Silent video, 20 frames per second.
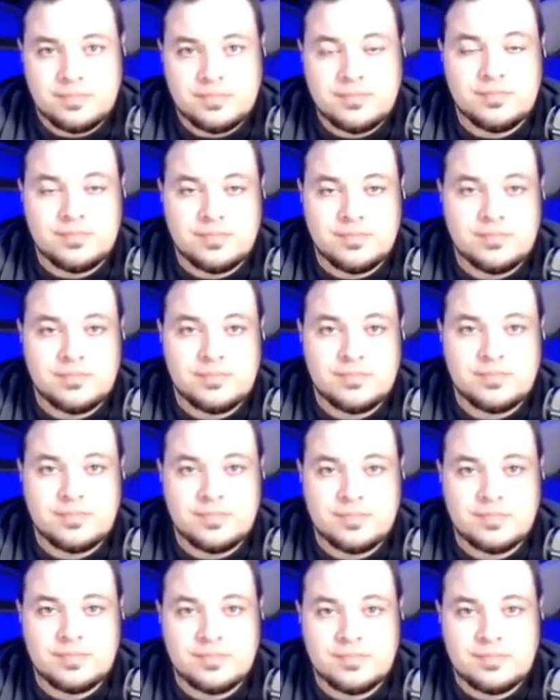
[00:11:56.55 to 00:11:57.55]

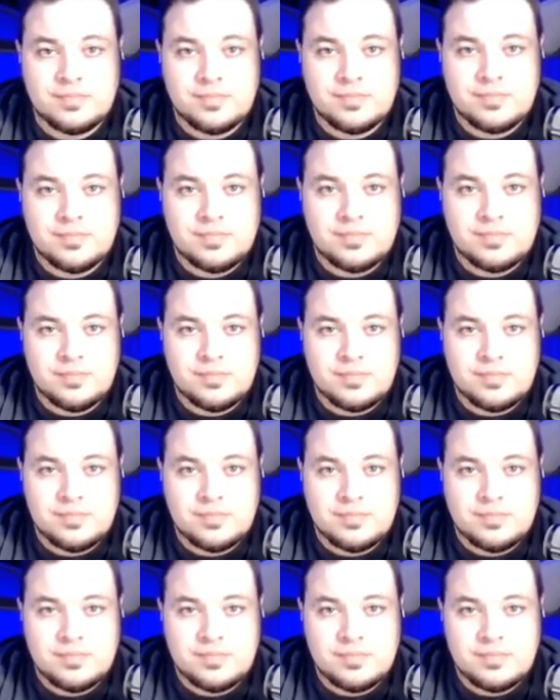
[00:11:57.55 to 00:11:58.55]

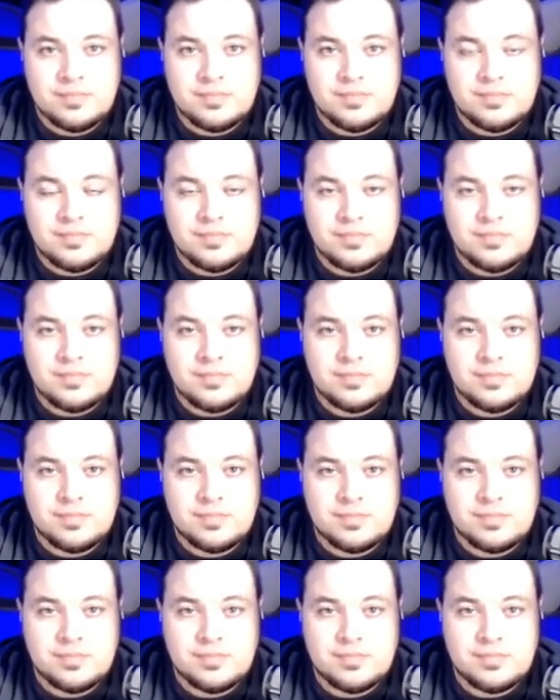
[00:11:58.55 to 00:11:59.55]

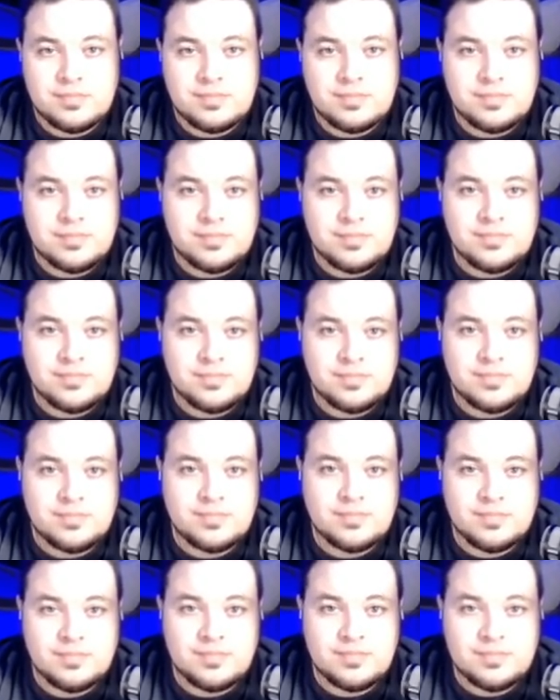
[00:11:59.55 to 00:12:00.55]

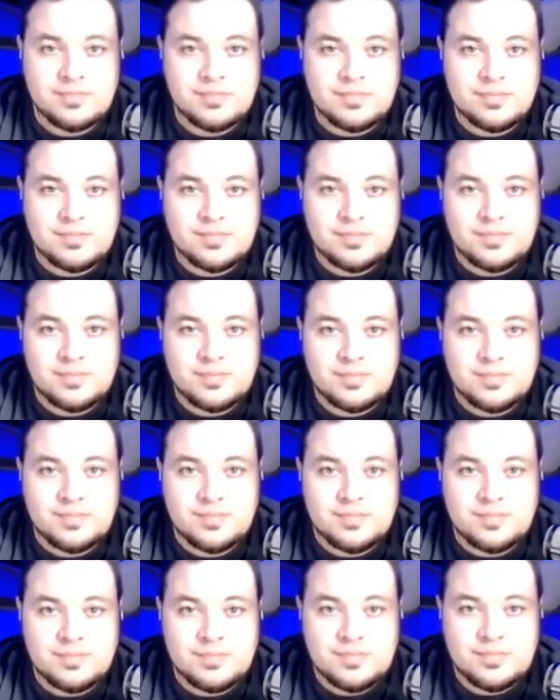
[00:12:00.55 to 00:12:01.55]

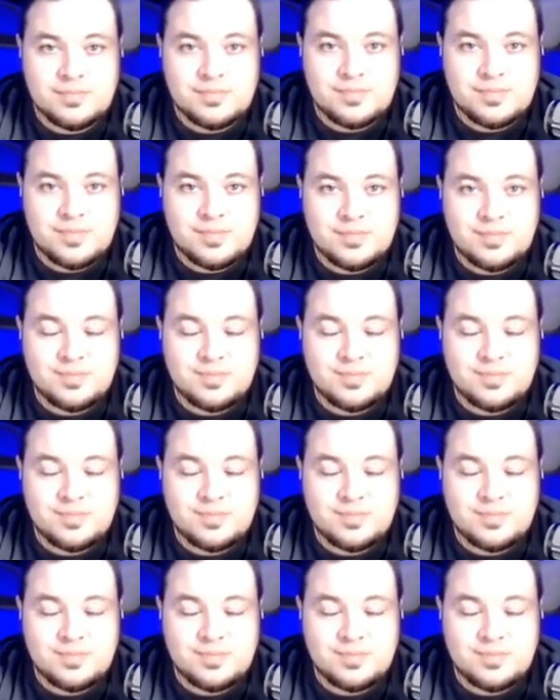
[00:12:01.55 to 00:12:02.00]
The person shown says nothing.